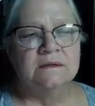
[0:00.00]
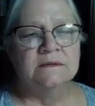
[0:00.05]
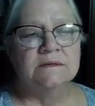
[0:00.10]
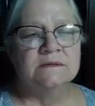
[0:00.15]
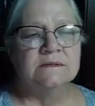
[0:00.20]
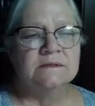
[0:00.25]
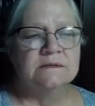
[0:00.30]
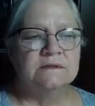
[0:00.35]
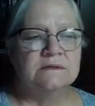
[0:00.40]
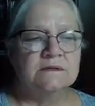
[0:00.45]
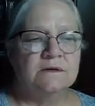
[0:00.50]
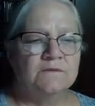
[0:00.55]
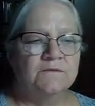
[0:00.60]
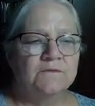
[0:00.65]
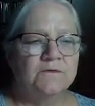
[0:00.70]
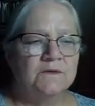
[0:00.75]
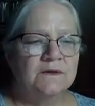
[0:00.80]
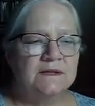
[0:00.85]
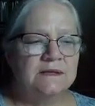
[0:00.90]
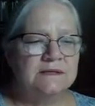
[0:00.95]
So,
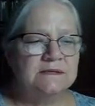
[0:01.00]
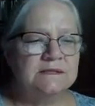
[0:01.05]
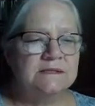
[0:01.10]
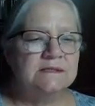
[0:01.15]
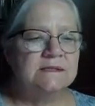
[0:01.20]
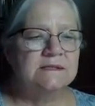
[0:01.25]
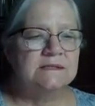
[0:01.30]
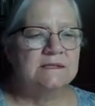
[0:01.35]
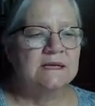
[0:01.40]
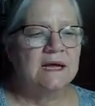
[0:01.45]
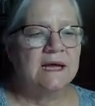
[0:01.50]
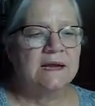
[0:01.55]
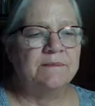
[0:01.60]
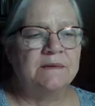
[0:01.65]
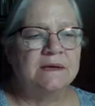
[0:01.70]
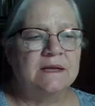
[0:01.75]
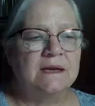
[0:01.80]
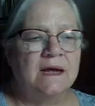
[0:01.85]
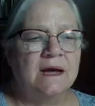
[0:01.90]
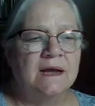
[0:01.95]
for this
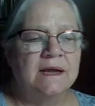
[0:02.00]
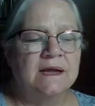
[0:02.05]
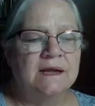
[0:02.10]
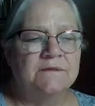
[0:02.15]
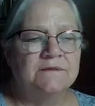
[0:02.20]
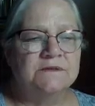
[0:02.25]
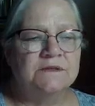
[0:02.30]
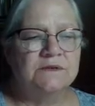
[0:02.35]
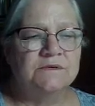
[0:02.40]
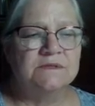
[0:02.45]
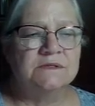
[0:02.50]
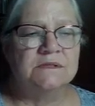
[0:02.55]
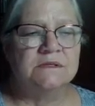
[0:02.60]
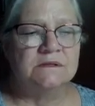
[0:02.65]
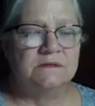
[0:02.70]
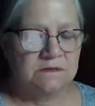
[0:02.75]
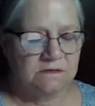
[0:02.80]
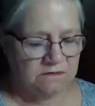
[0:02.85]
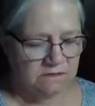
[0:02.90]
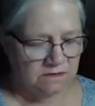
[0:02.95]
assignment, I have
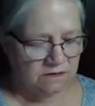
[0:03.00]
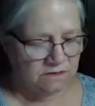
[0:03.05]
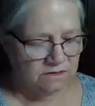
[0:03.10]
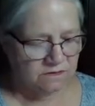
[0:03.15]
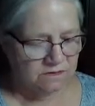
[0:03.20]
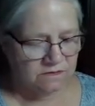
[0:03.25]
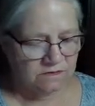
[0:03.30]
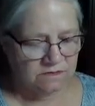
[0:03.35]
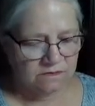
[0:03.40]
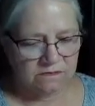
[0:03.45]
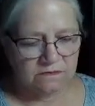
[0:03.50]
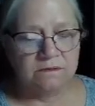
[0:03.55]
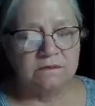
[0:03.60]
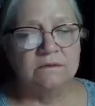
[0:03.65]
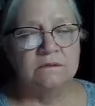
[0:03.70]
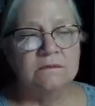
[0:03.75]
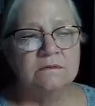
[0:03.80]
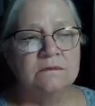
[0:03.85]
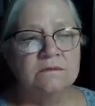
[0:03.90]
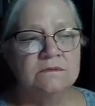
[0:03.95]
chosen
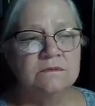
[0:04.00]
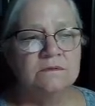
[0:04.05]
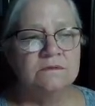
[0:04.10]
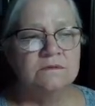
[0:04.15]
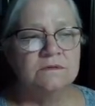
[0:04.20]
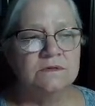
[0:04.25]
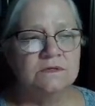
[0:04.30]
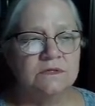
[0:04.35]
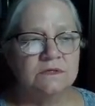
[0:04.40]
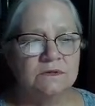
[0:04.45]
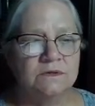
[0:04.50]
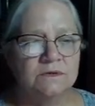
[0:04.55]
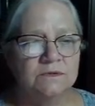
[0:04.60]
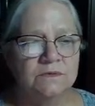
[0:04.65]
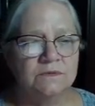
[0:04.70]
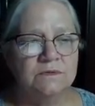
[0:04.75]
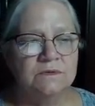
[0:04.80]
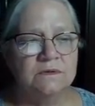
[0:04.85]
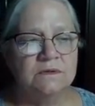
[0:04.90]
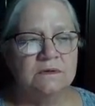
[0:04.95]

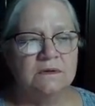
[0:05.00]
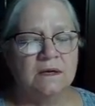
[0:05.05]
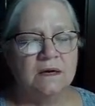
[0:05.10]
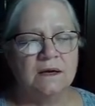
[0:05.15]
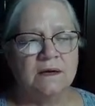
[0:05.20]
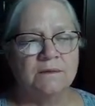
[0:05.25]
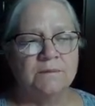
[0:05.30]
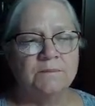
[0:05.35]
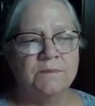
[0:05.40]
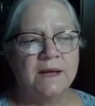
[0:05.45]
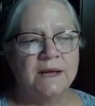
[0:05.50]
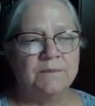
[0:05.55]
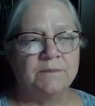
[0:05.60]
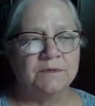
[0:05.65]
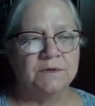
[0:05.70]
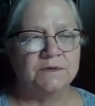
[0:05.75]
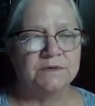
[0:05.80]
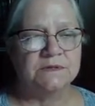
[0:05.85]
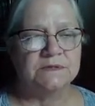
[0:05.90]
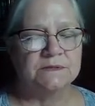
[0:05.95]
two
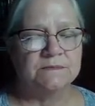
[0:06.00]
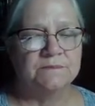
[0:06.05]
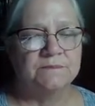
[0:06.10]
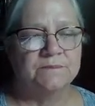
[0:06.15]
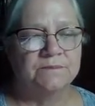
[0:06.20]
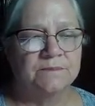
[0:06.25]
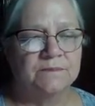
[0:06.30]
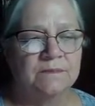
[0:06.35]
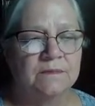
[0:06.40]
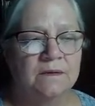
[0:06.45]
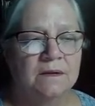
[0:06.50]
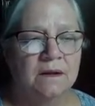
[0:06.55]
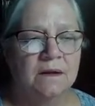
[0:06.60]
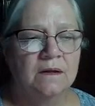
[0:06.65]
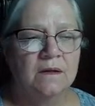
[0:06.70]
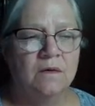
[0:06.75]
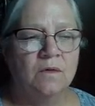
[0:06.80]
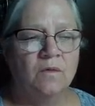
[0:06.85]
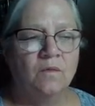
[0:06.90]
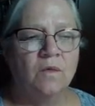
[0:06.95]
papers.
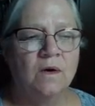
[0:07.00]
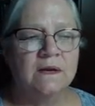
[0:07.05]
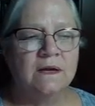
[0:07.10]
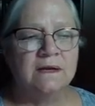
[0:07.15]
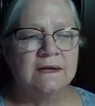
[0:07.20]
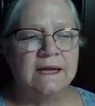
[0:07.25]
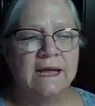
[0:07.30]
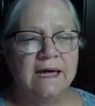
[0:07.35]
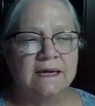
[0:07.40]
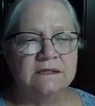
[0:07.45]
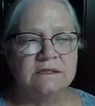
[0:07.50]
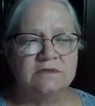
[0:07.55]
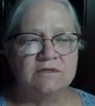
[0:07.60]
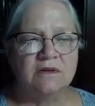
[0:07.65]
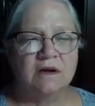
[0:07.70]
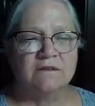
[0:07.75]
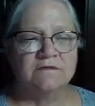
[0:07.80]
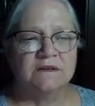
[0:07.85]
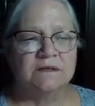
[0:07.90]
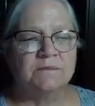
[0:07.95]
One on
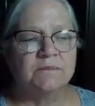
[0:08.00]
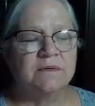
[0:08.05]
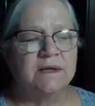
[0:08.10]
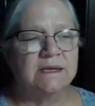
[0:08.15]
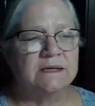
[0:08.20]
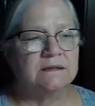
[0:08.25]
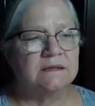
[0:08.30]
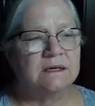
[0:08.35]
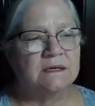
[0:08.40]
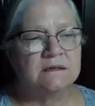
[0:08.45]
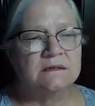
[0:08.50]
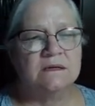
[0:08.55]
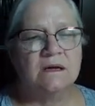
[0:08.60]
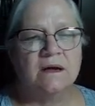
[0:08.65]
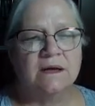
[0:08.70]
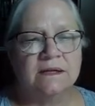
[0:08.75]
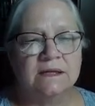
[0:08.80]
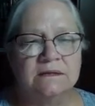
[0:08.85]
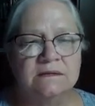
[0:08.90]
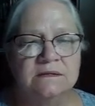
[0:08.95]
catastrophic plate
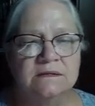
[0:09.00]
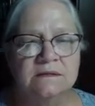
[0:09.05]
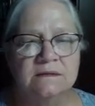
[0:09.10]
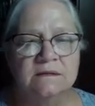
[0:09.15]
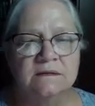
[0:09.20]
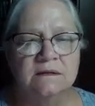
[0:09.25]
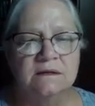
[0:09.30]
tectonics,